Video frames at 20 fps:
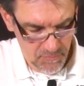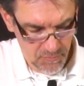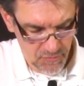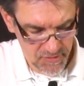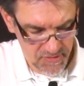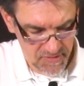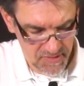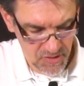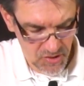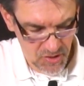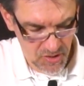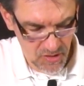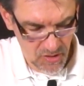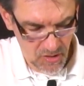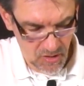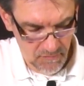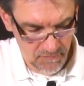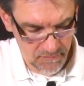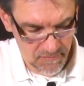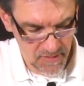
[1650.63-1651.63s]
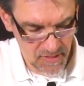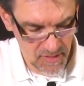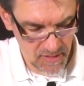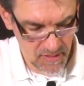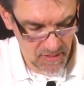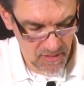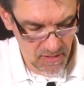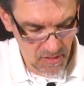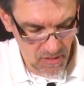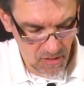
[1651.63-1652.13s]
position of
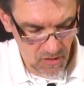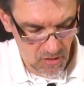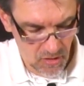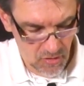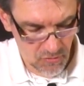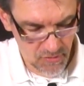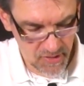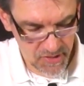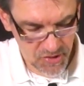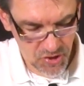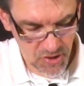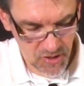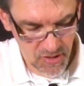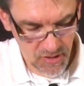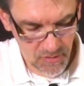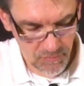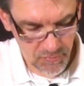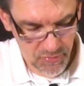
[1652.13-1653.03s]
the original